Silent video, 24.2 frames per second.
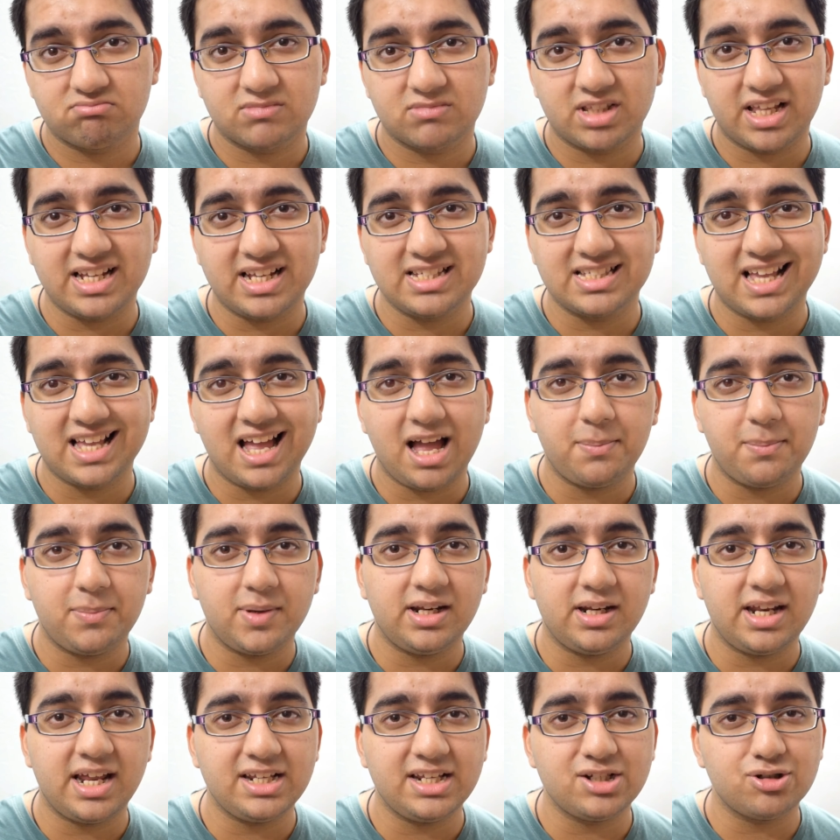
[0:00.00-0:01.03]
things happen
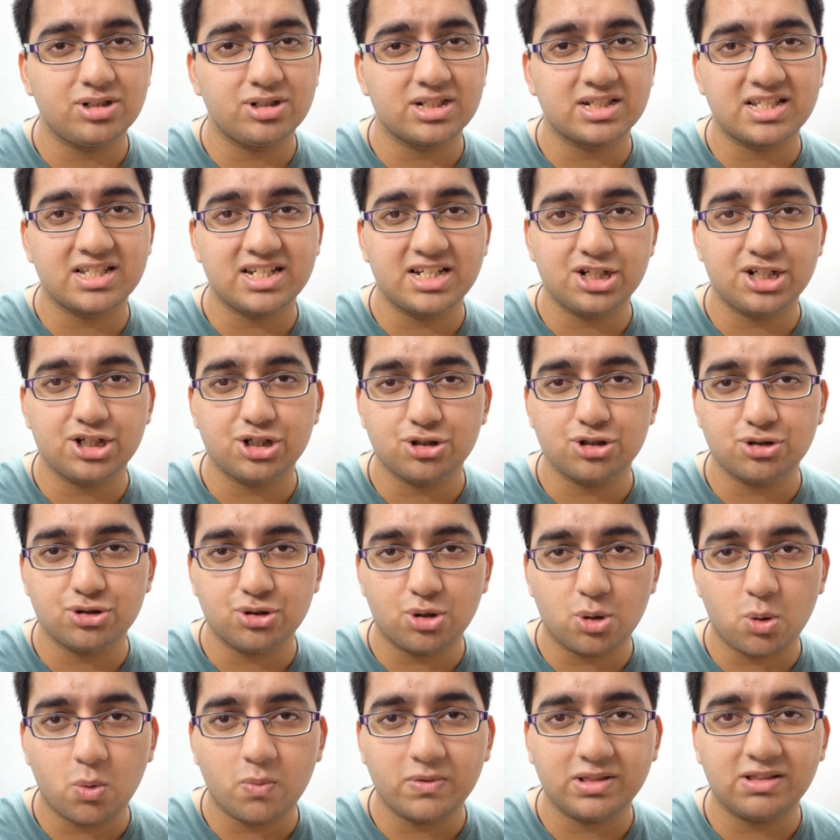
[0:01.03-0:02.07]
and you just need to
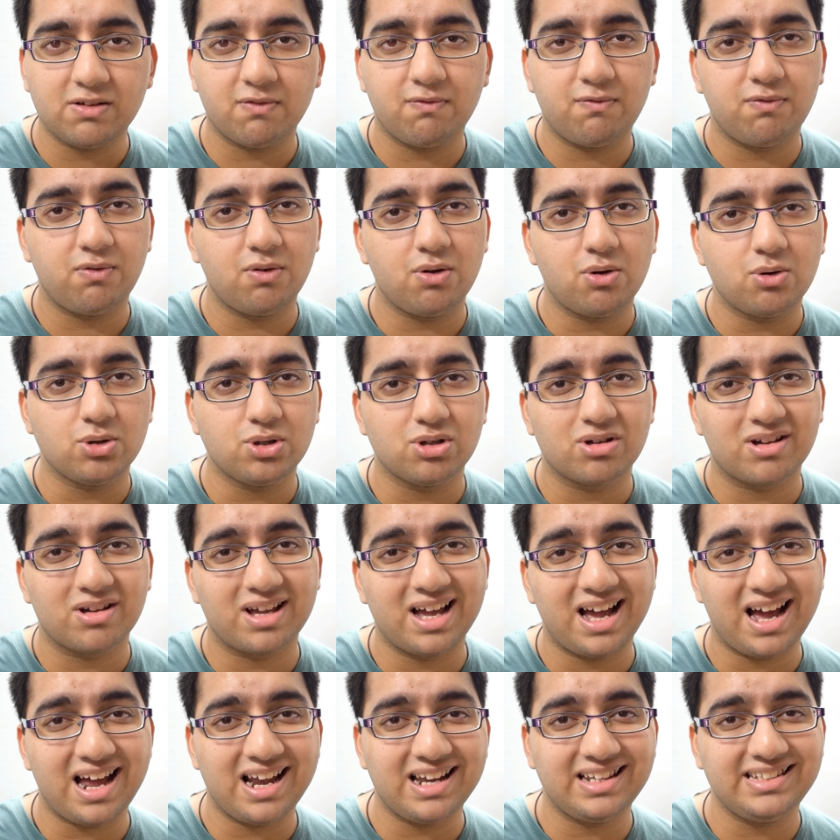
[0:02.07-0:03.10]
go with the flow you
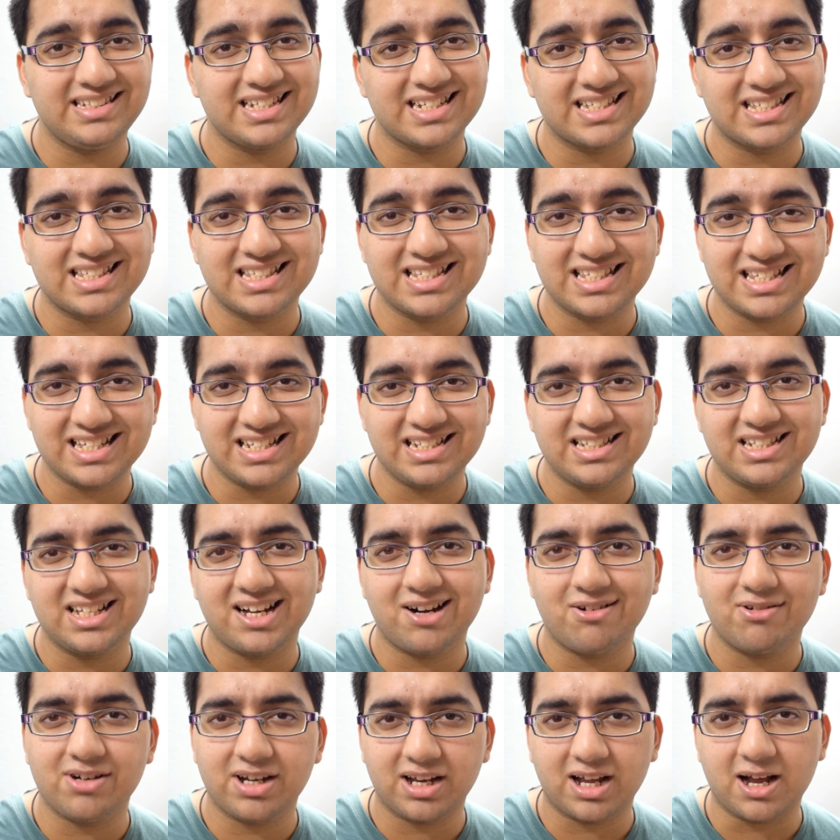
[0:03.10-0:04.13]
can't just sit
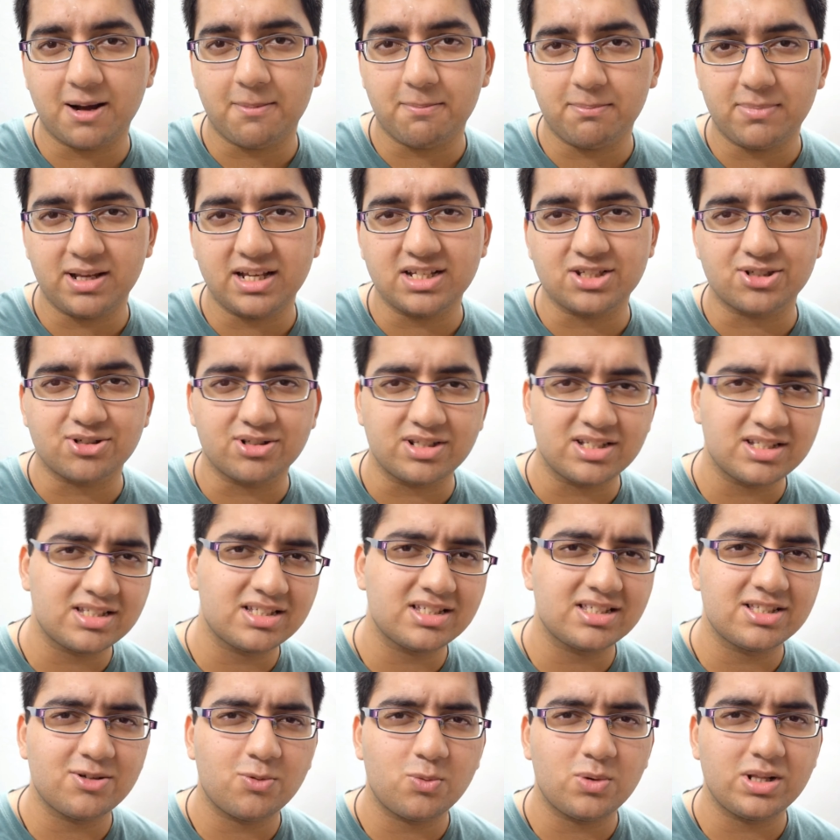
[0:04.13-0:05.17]
down and complain so this
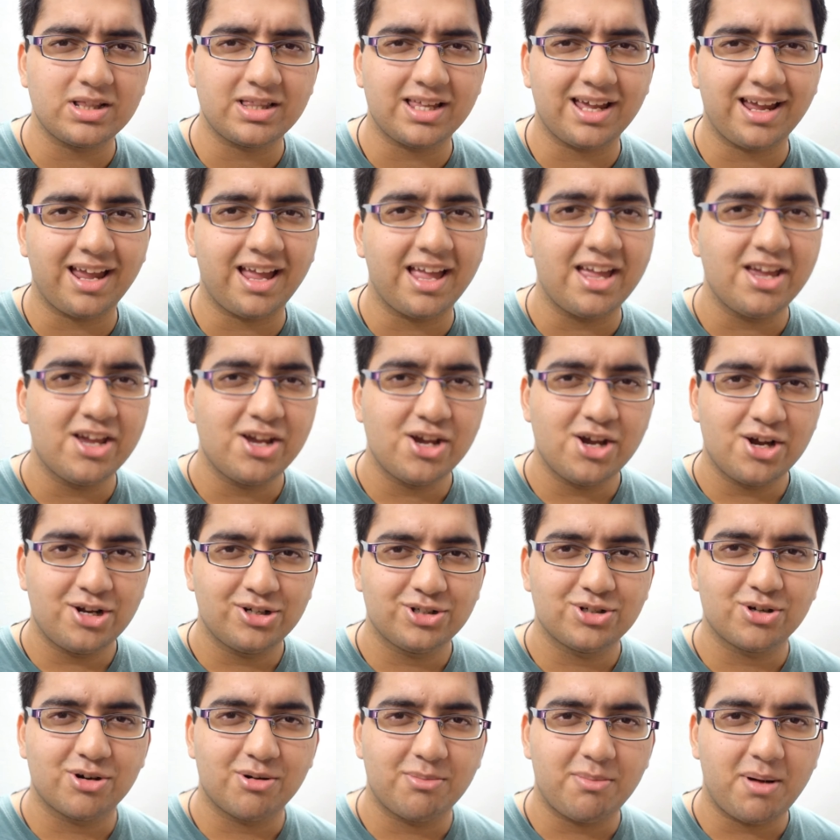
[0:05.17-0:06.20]
is the one thing
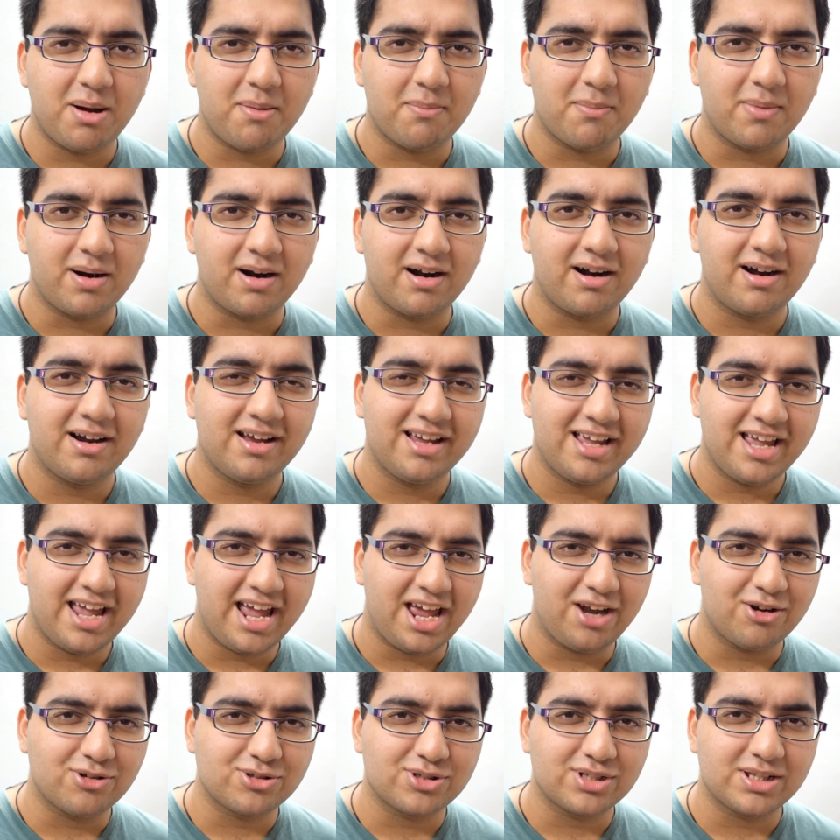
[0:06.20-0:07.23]
to remember
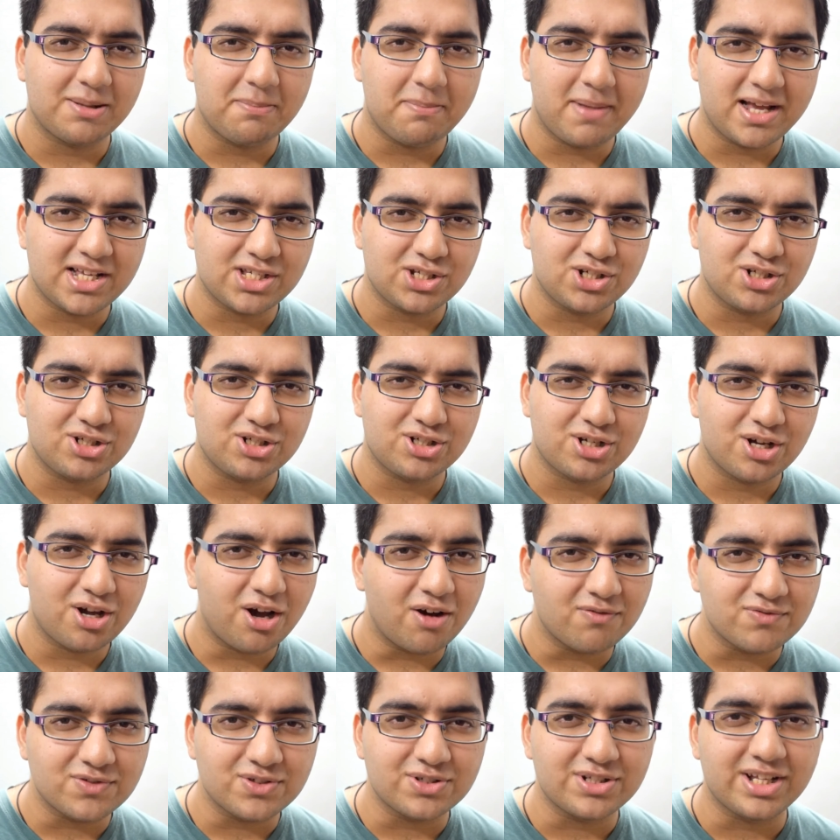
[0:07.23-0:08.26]
and also the message
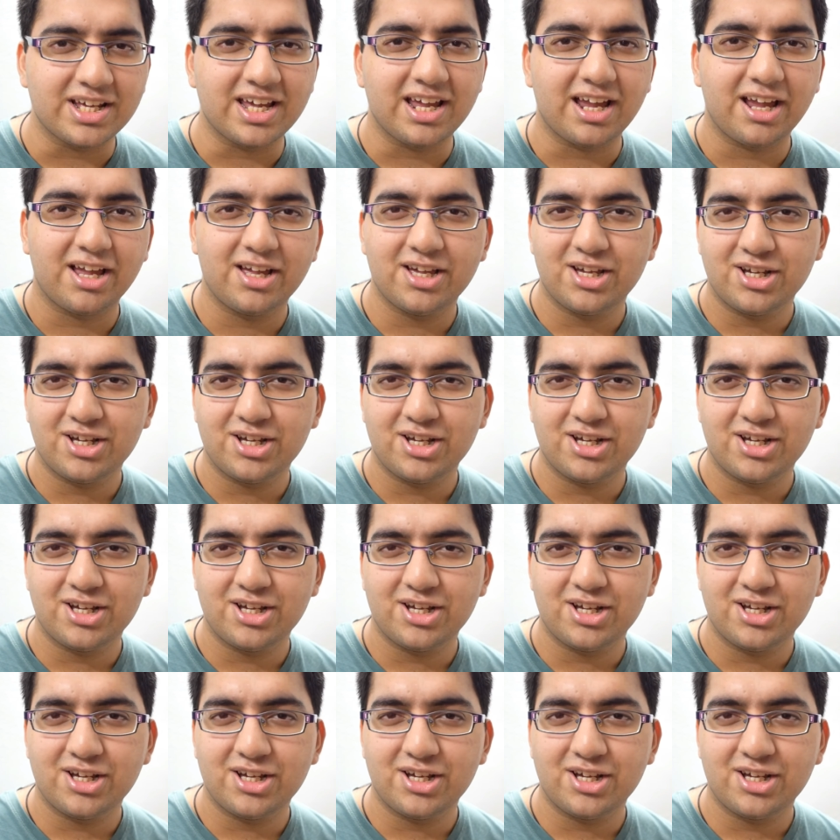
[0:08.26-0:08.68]
of today